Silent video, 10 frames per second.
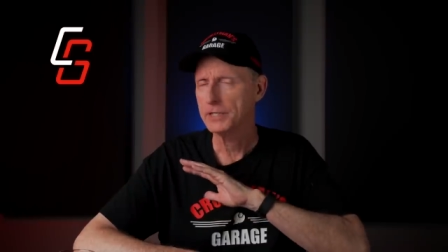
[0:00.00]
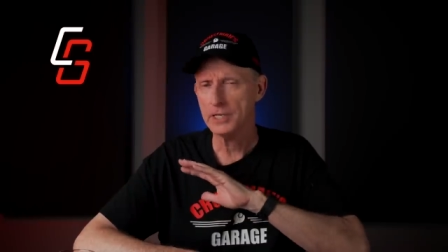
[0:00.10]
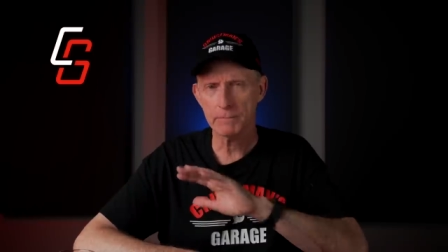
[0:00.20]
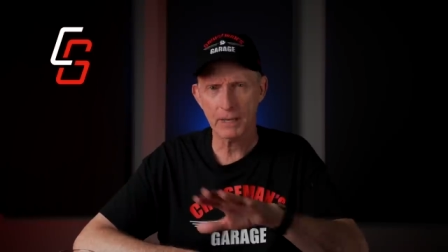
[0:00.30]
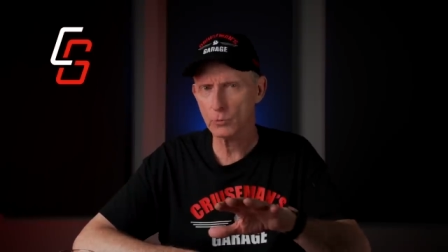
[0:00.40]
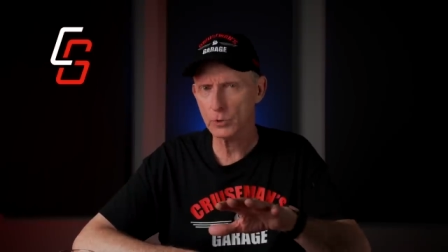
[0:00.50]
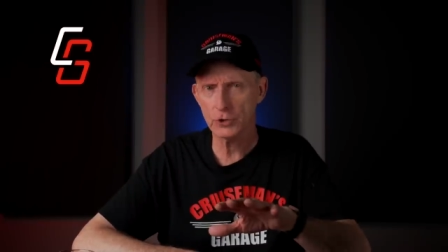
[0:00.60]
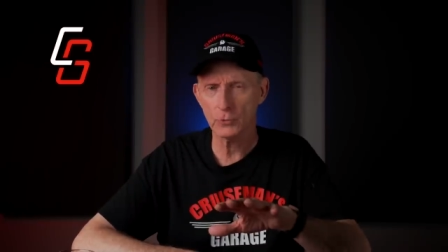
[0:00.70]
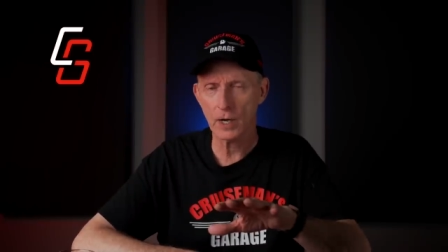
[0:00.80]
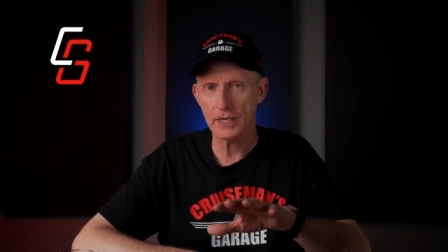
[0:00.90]
Doesn't matter what
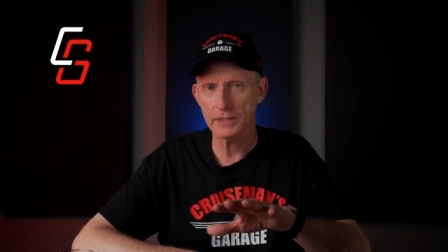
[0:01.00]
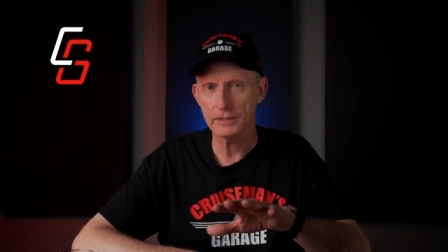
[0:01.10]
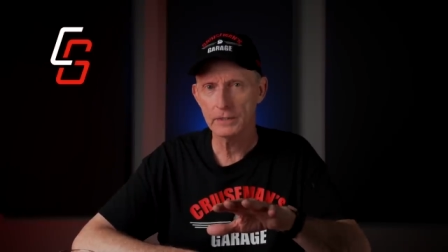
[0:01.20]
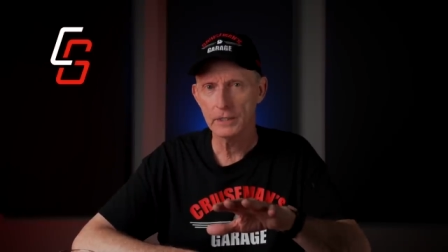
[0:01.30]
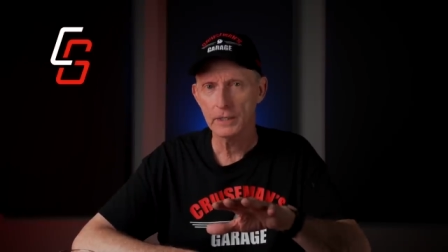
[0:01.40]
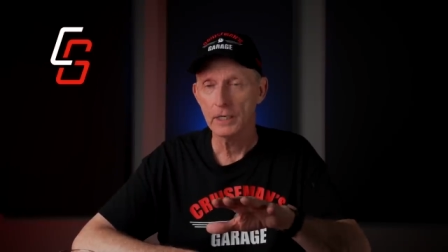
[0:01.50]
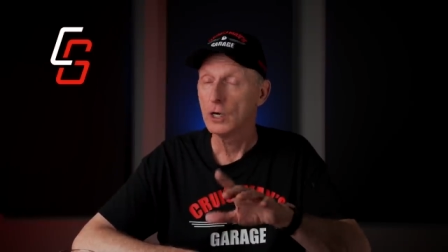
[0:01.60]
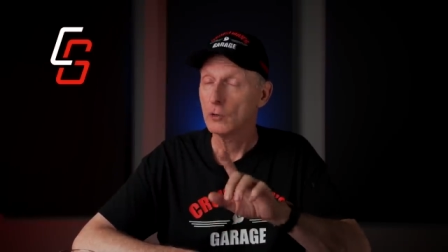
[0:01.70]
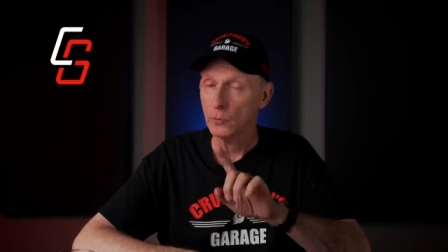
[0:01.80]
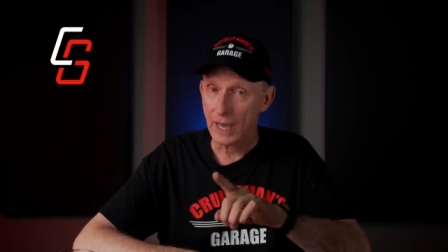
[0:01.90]
you ride,
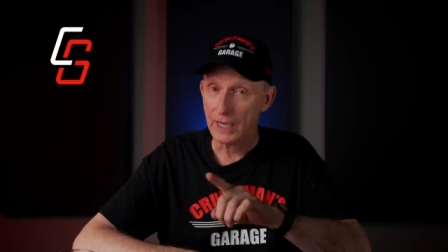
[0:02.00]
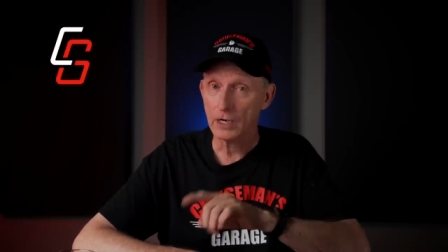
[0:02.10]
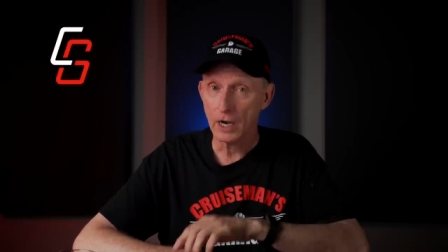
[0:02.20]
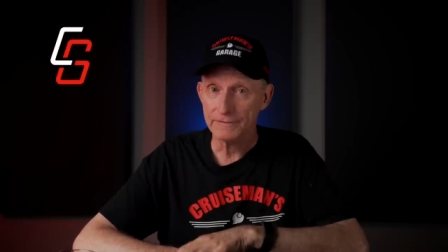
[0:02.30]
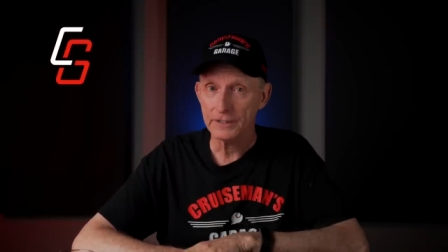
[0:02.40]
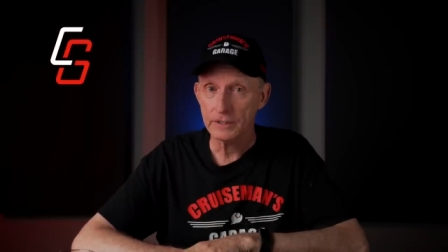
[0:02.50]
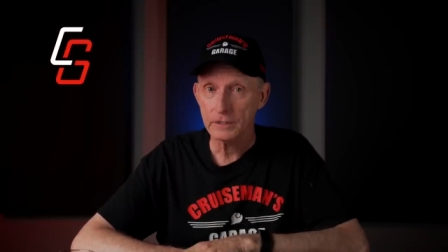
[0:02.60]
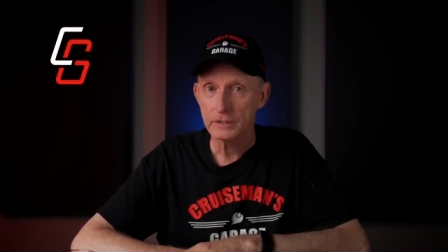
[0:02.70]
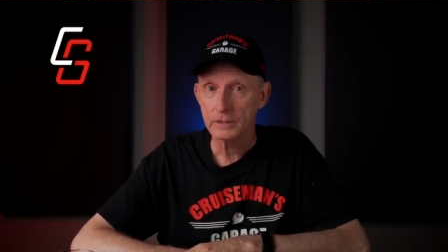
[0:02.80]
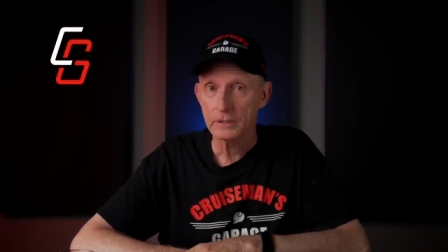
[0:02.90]
ride often,
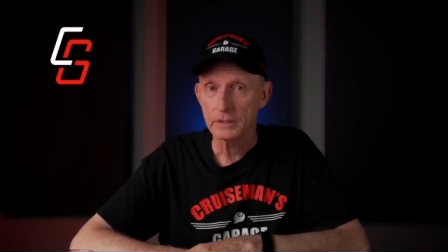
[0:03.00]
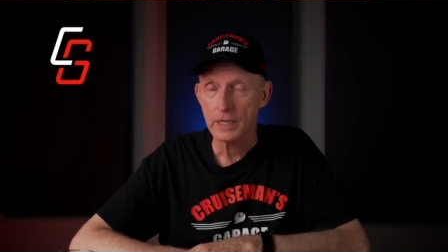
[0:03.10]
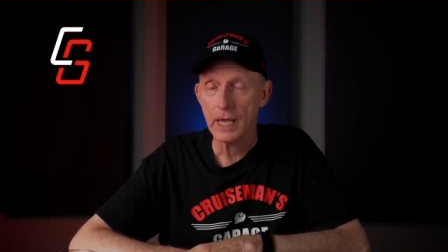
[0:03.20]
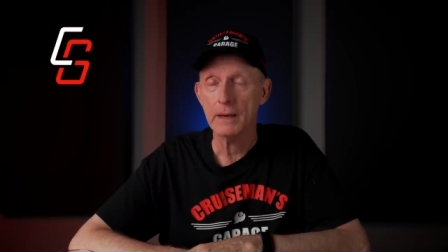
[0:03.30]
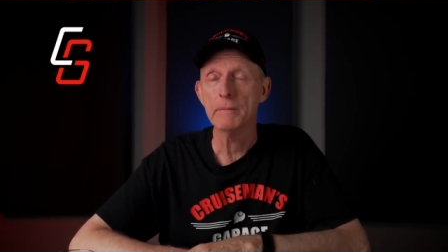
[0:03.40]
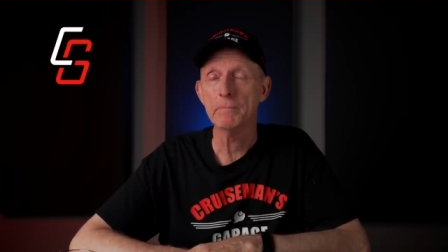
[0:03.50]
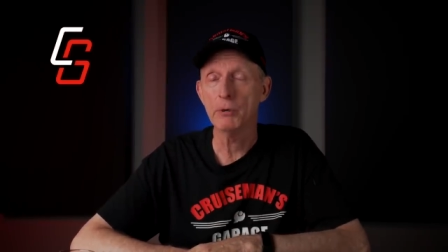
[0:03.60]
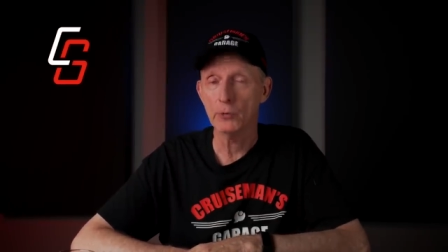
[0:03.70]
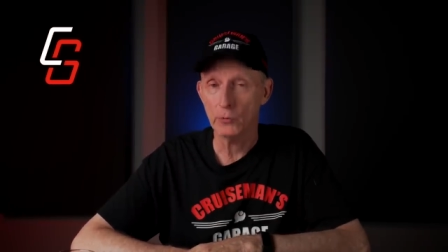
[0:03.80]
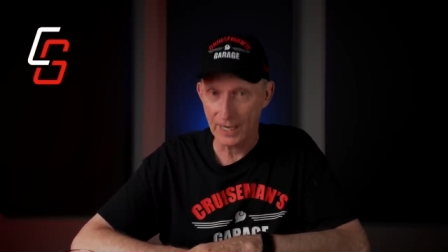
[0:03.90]

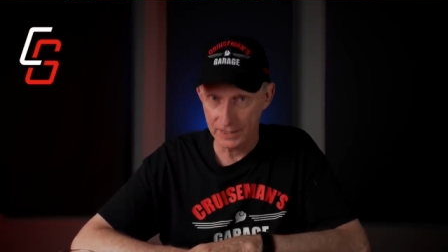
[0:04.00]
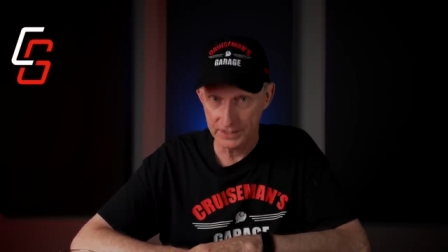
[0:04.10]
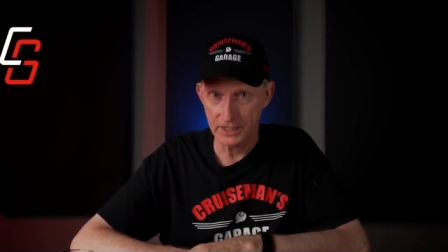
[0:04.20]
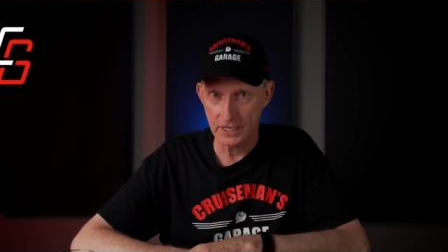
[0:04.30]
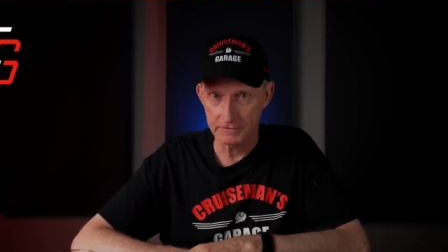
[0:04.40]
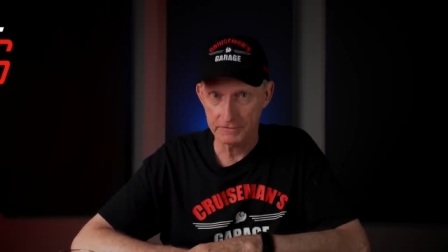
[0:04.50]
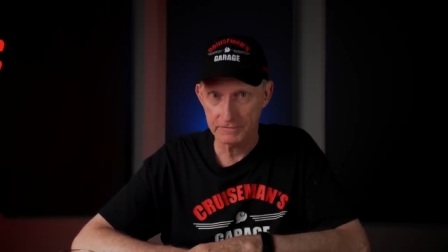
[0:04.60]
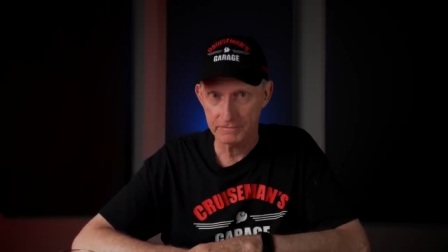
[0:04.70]
but ride safe.